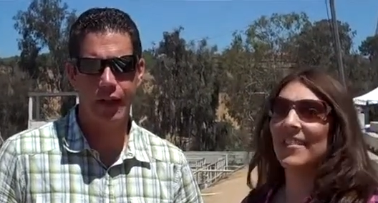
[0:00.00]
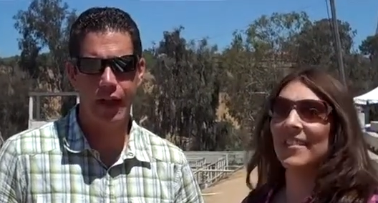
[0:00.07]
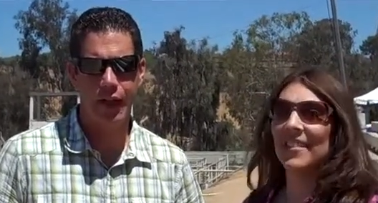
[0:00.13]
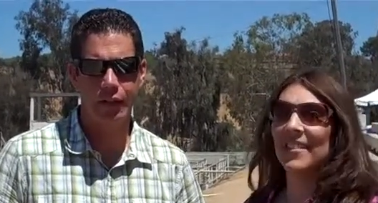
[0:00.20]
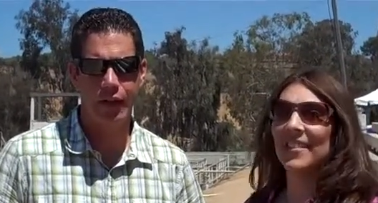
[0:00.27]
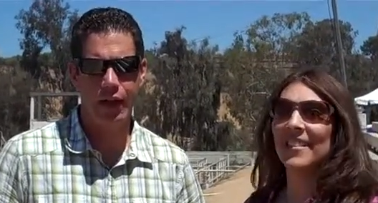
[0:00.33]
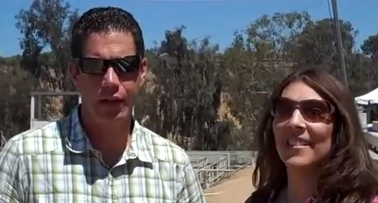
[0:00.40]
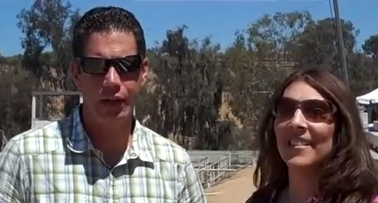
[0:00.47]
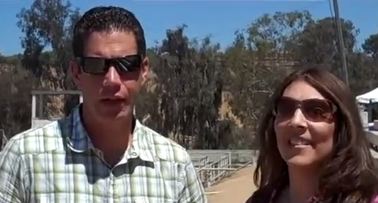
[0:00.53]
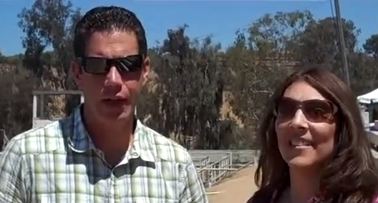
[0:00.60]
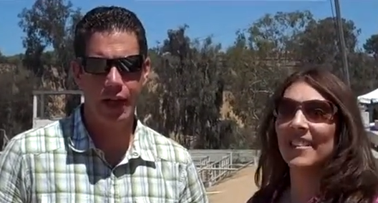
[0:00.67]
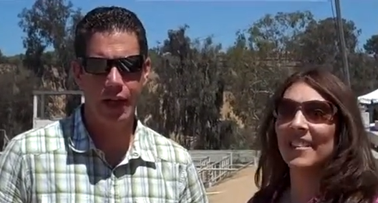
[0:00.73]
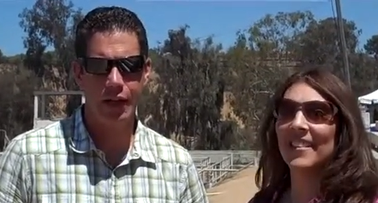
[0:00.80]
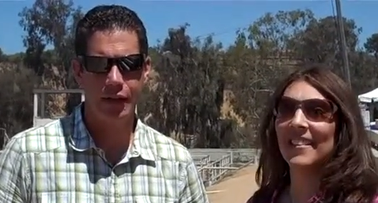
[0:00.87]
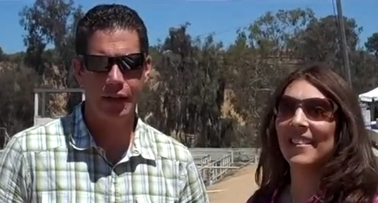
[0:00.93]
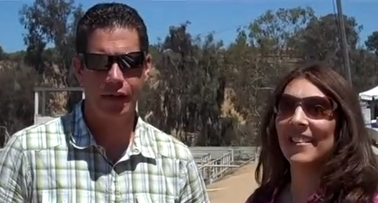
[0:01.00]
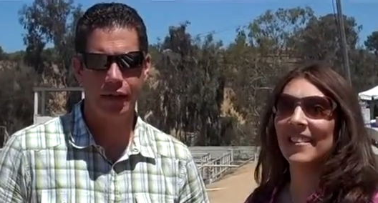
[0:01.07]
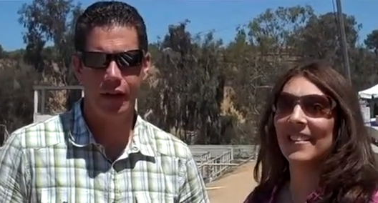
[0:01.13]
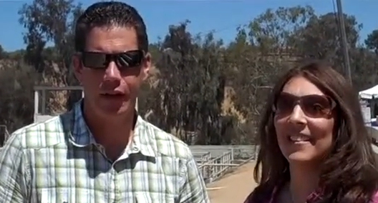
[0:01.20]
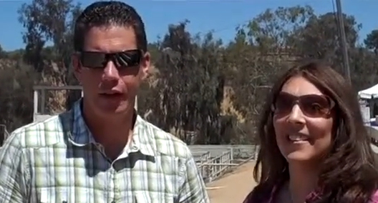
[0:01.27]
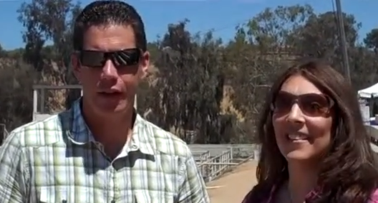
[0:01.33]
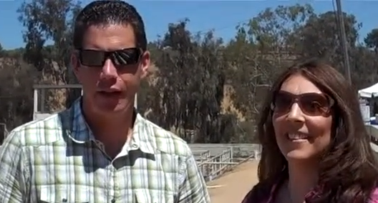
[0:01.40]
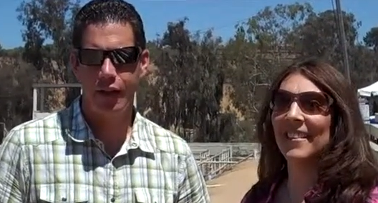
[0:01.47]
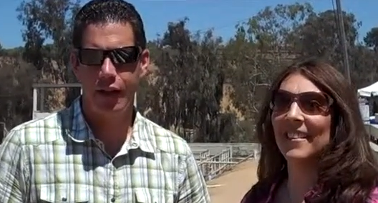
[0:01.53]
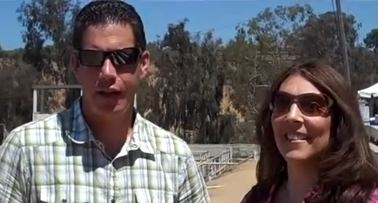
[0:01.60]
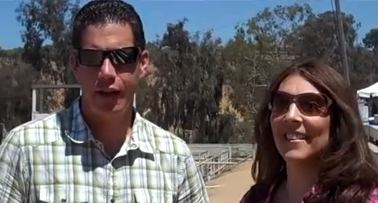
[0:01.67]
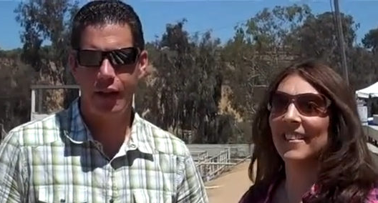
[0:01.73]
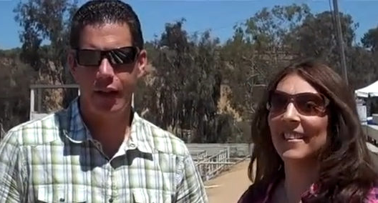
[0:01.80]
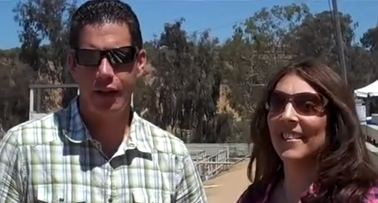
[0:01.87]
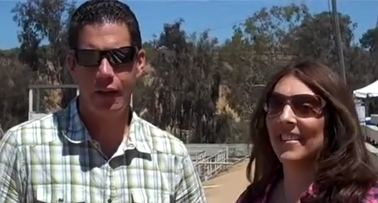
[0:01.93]
Speaker 1: They count down the days,
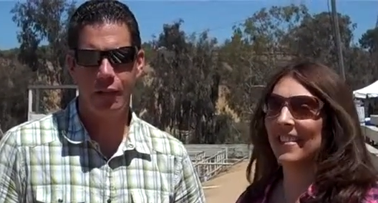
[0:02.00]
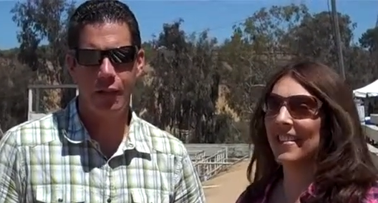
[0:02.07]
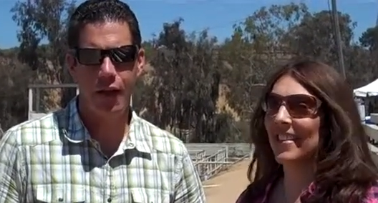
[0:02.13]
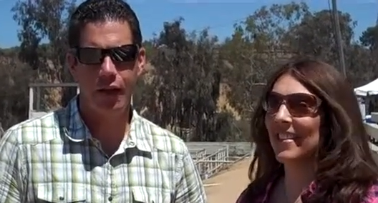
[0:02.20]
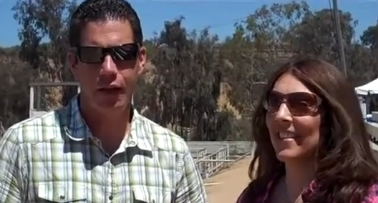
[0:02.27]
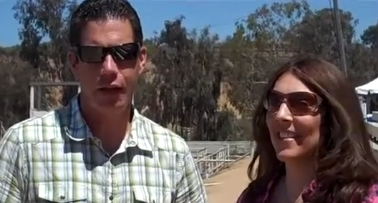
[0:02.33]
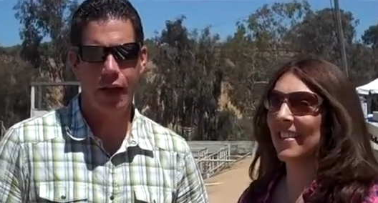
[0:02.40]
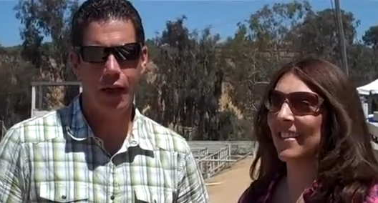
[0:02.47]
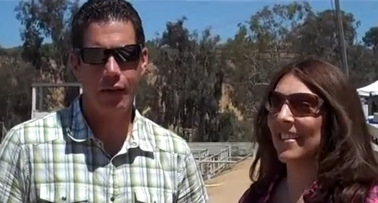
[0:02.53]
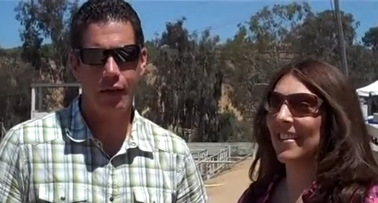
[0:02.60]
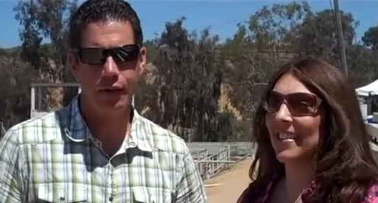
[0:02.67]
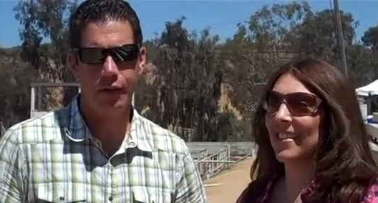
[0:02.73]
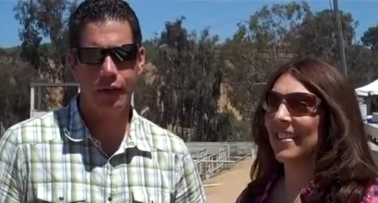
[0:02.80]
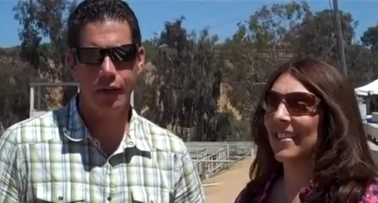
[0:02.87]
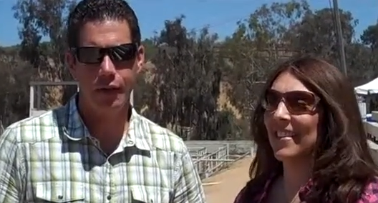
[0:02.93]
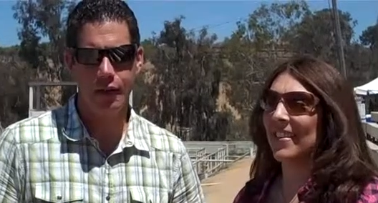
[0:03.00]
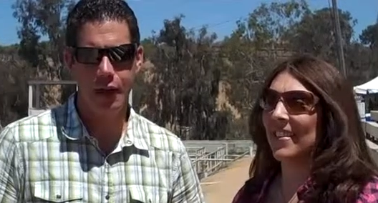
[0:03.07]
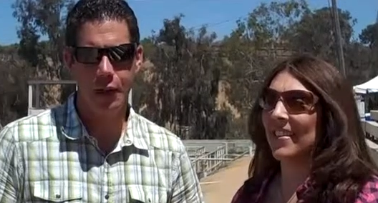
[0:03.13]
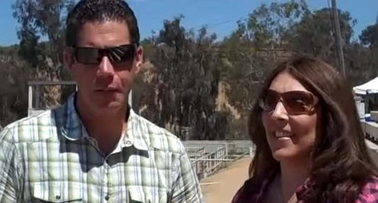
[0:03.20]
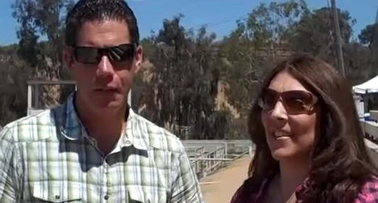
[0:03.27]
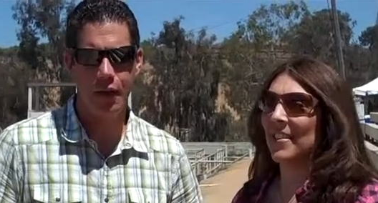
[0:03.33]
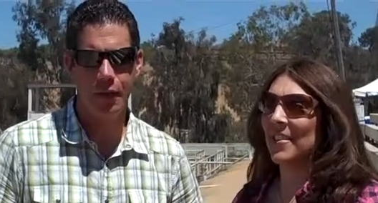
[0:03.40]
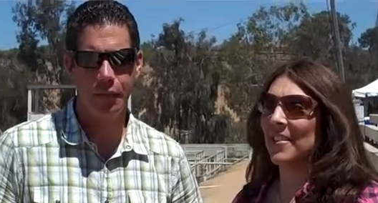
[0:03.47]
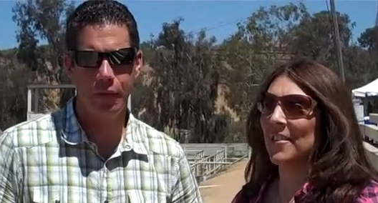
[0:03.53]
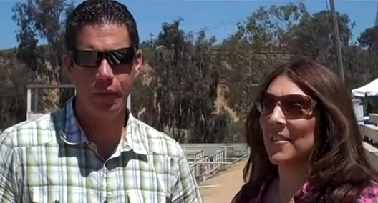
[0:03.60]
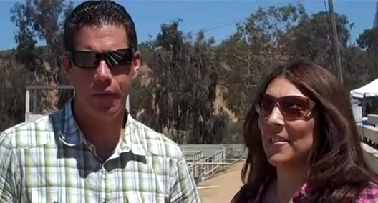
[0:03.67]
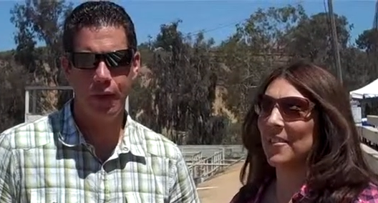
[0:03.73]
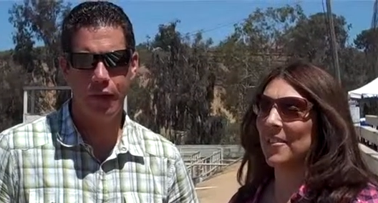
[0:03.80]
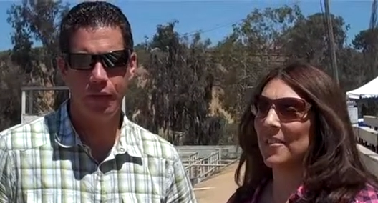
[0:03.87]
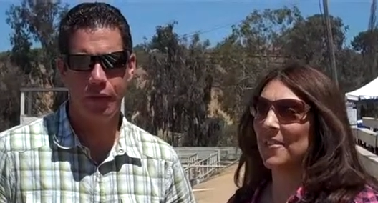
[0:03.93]
and they've met a lot of neat
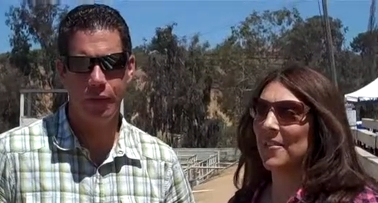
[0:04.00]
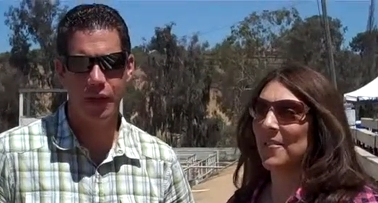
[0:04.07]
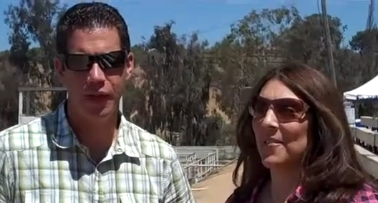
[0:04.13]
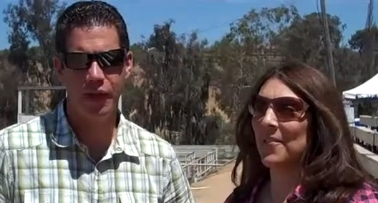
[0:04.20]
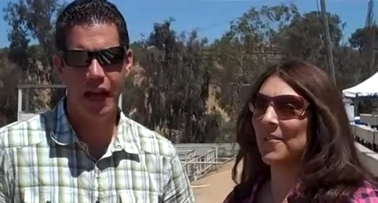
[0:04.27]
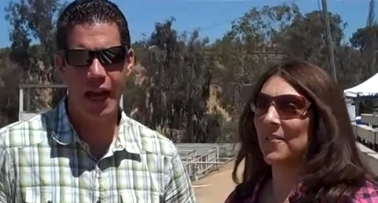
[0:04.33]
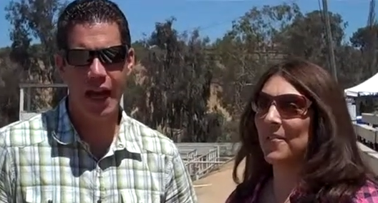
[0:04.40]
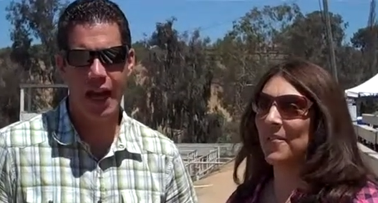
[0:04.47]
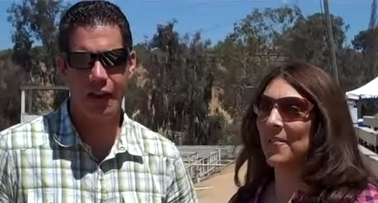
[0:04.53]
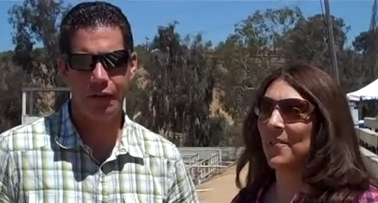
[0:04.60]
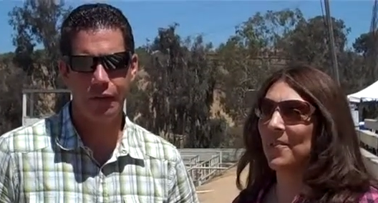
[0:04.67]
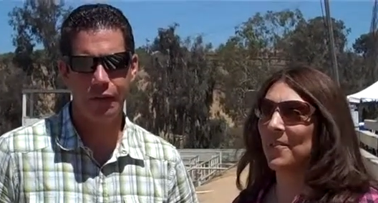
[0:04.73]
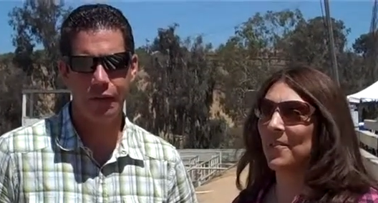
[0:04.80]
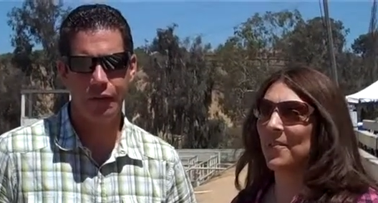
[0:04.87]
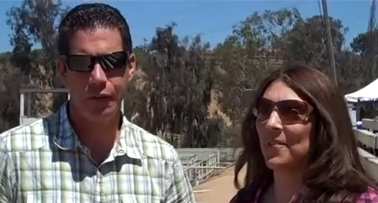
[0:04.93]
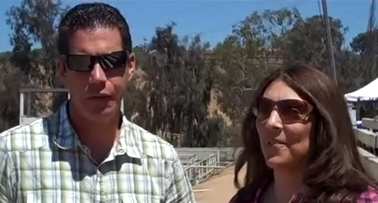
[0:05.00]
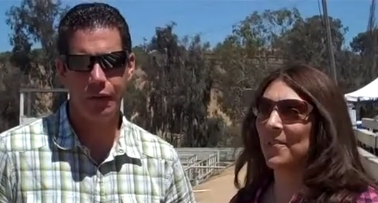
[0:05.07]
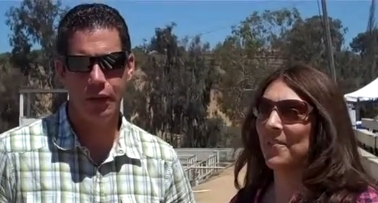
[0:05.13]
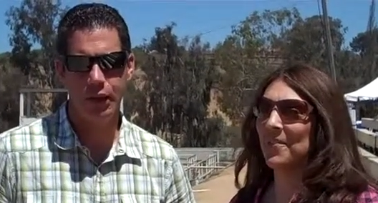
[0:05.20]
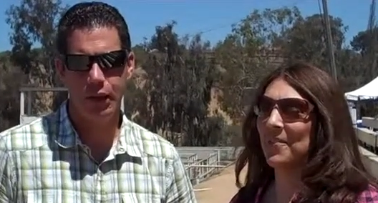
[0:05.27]
people here, from the staff to